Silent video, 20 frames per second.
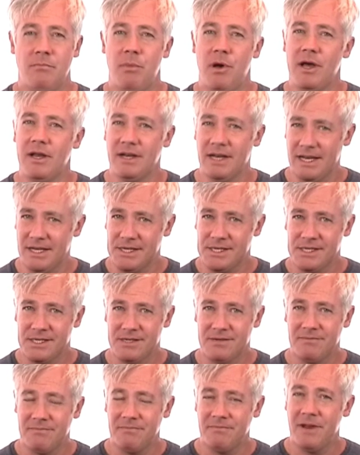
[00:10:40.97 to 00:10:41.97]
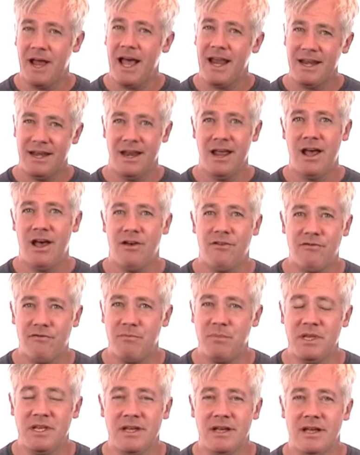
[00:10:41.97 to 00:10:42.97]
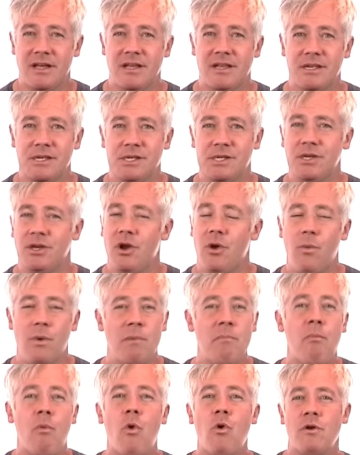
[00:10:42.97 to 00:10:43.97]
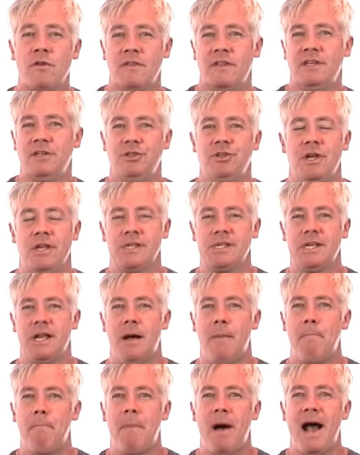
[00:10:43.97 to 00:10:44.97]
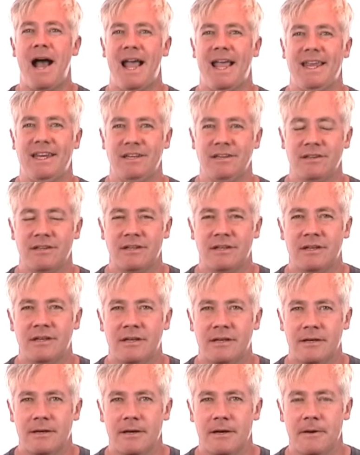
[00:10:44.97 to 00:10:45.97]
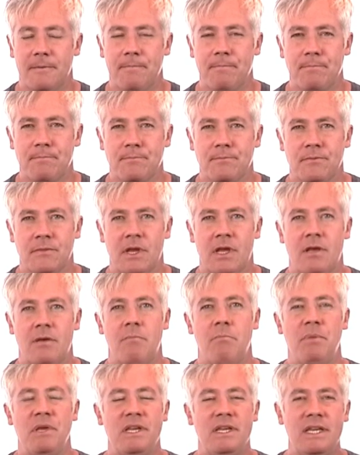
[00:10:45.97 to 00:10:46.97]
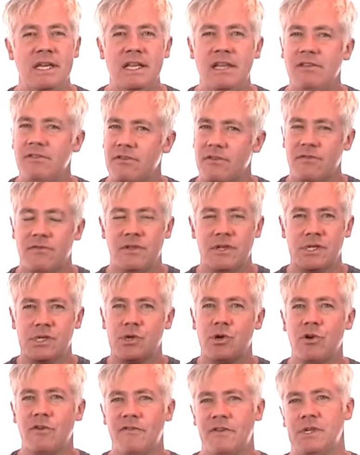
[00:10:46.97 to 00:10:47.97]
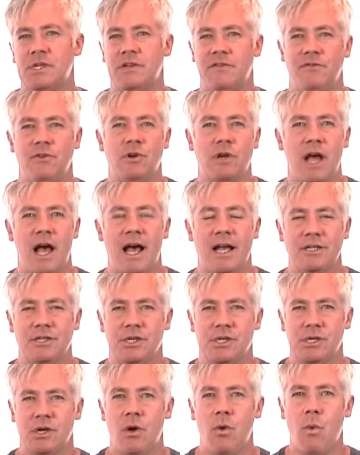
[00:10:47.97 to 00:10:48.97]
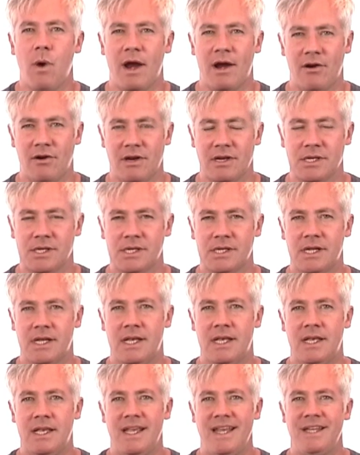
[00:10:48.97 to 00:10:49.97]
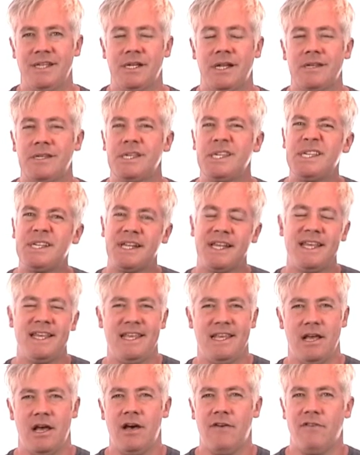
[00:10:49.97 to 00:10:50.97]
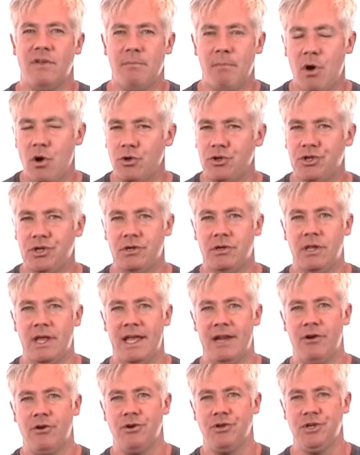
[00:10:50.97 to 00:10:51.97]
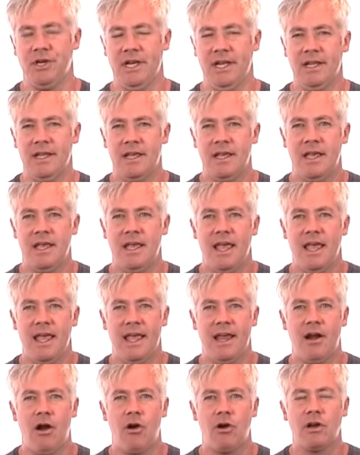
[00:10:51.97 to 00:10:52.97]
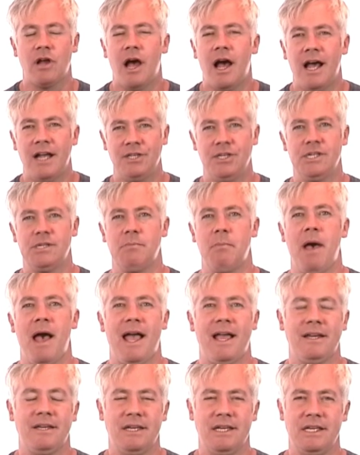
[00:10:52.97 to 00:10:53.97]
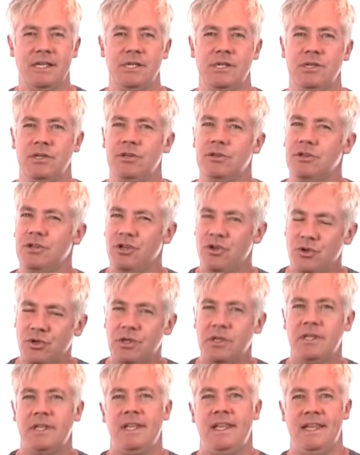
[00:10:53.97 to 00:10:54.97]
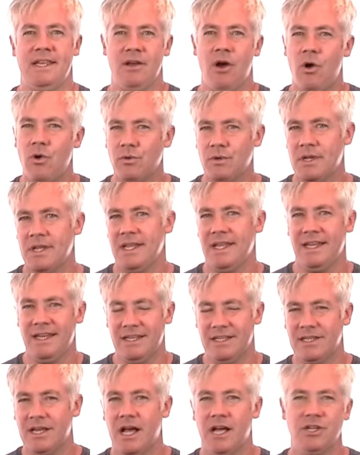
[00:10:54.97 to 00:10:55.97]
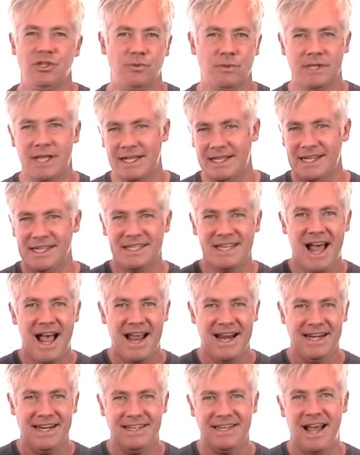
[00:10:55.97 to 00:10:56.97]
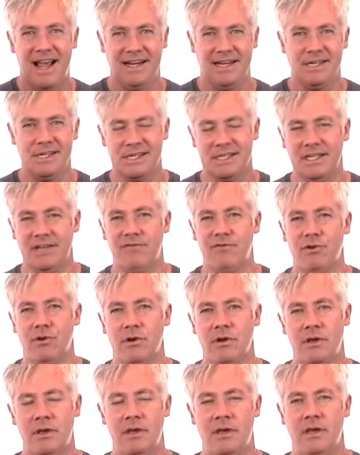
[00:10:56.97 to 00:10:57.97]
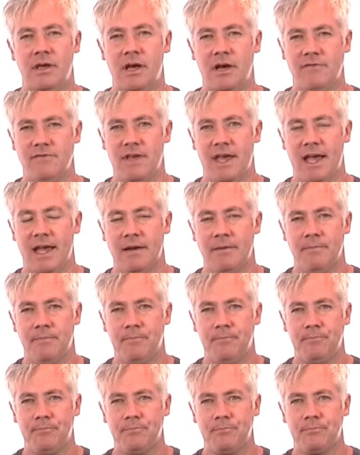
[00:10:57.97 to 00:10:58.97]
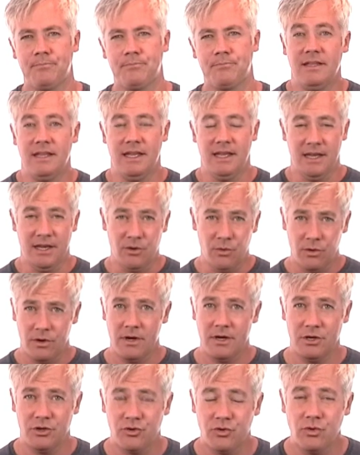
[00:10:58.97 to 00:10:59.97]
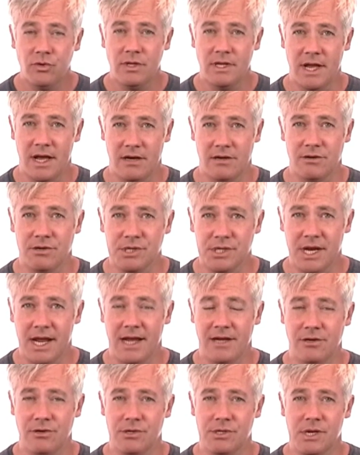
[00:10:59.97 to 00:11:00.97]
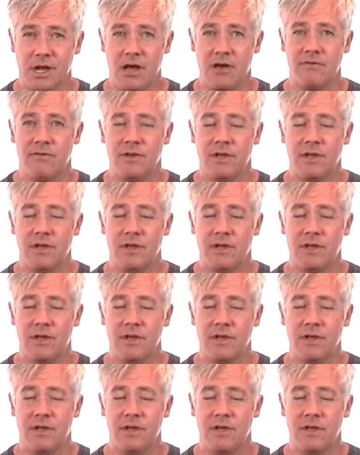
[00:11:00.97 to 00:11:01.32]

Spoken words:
but it's not enough because, we're more than just a mind. Beneath the surface of your conscious awareness is a sea of emotional energy, and our conscious mind is usually only in touch with like this tiny, tiny sliver of that. In order to truly understand yourself,